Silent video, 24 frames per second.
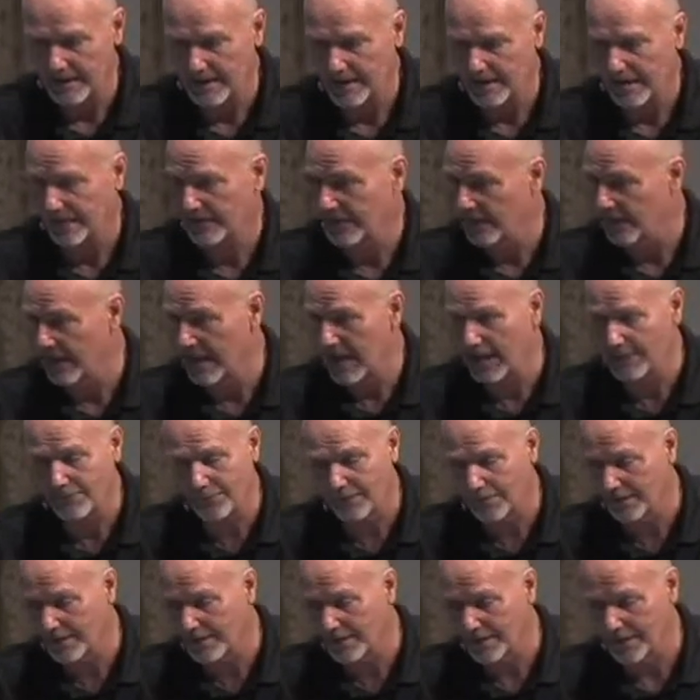the life
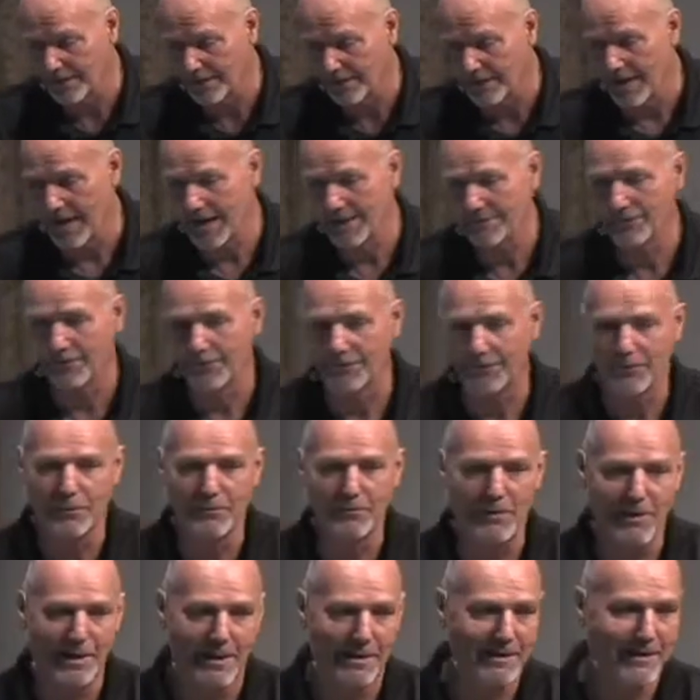of the life of
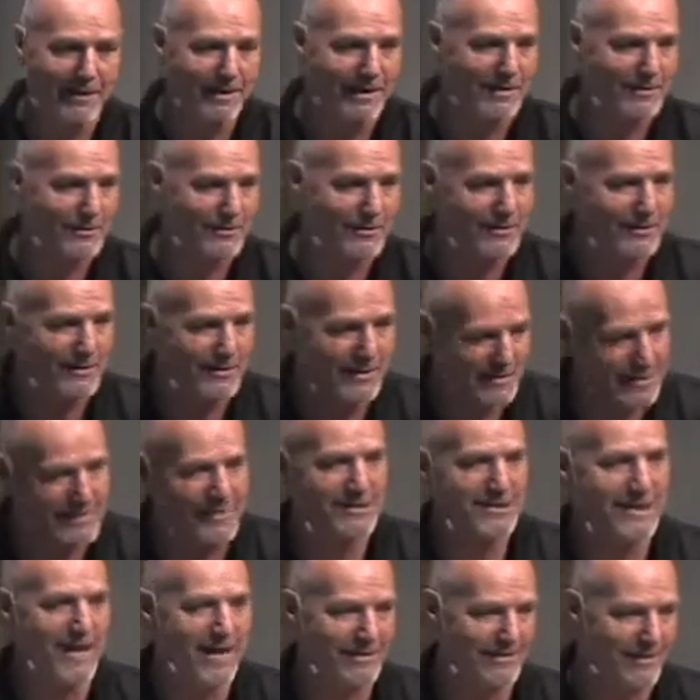humility in doing this
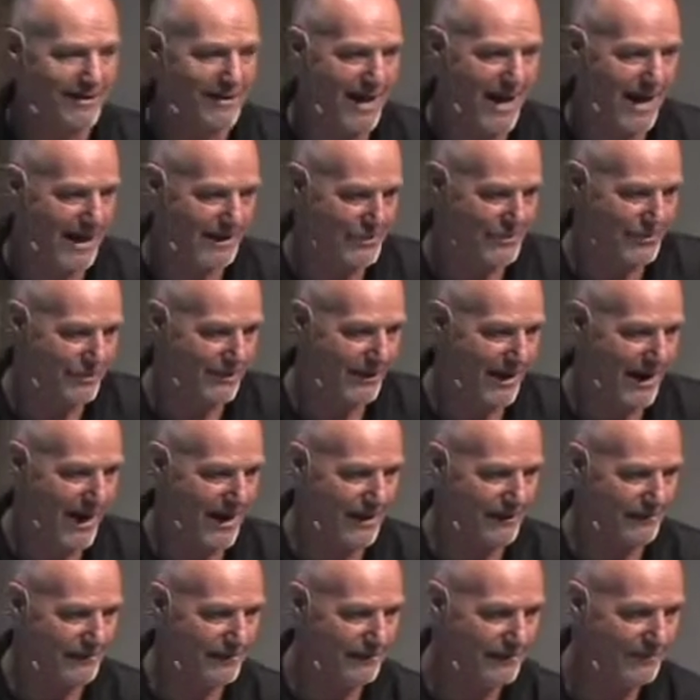is not the natural
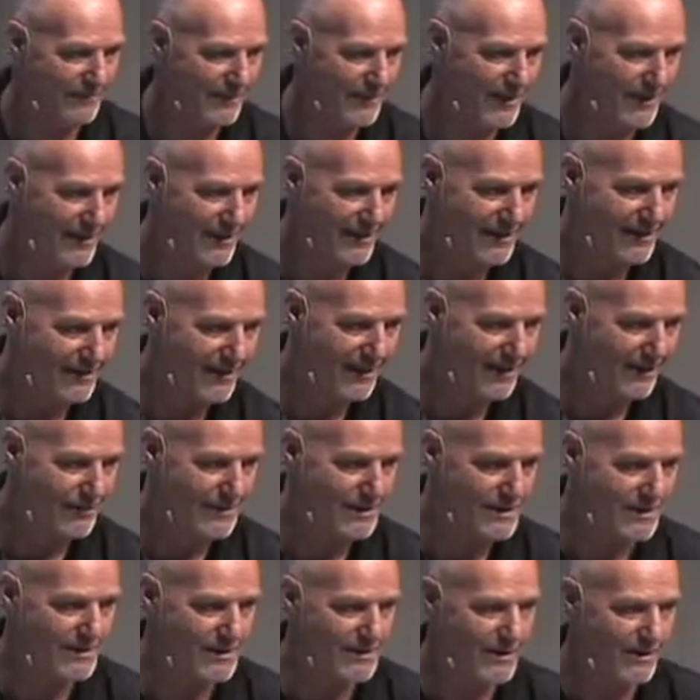life. You know, we
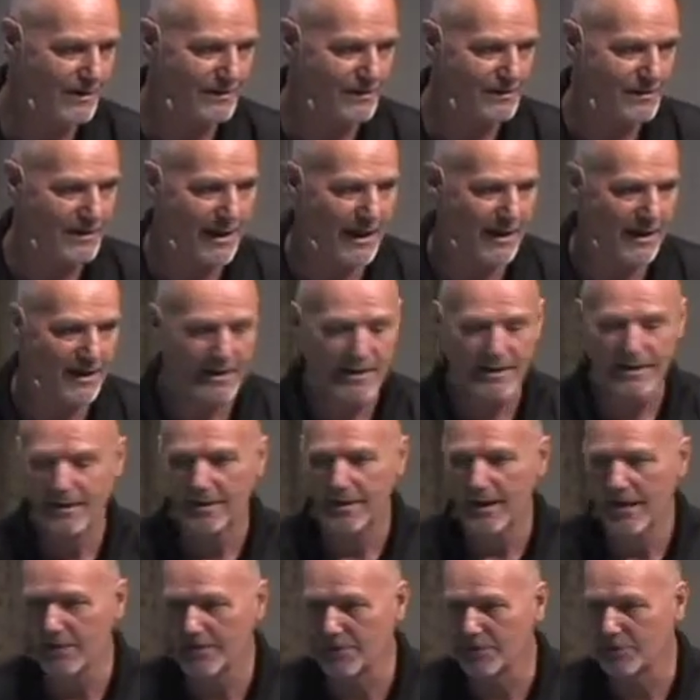just don't
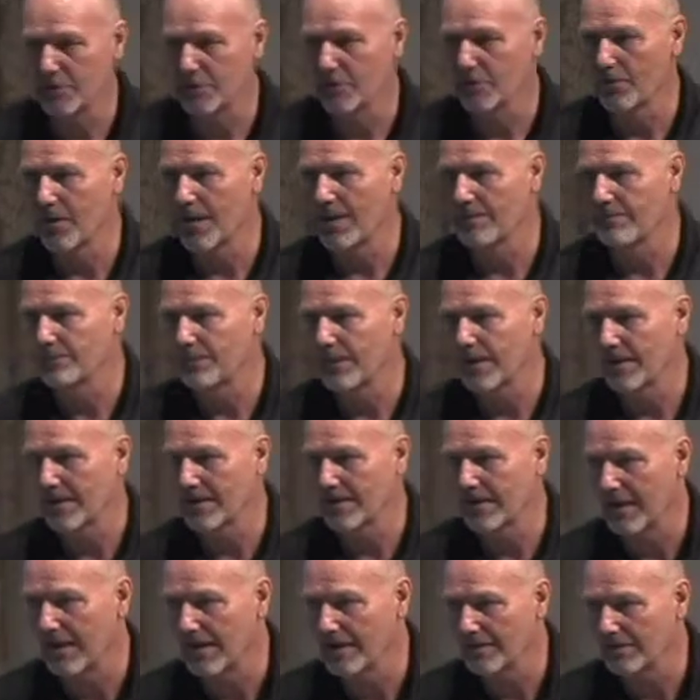show
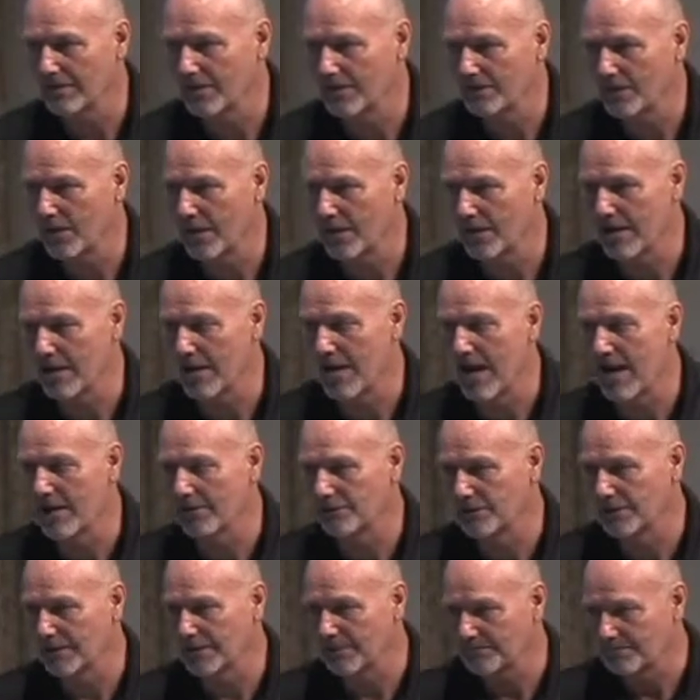up very
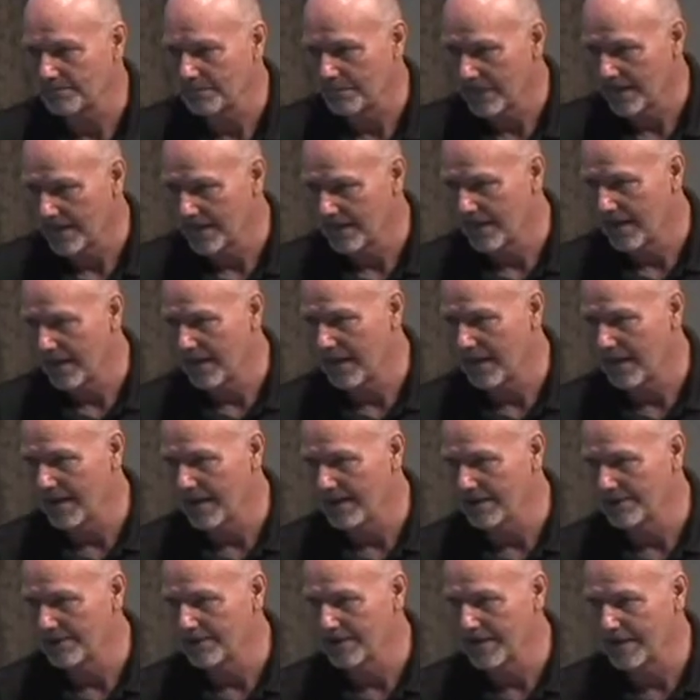often
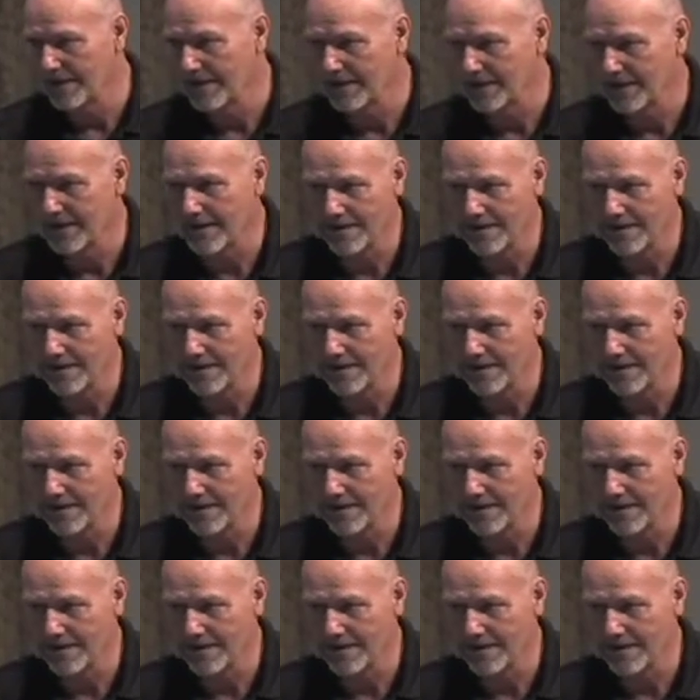and think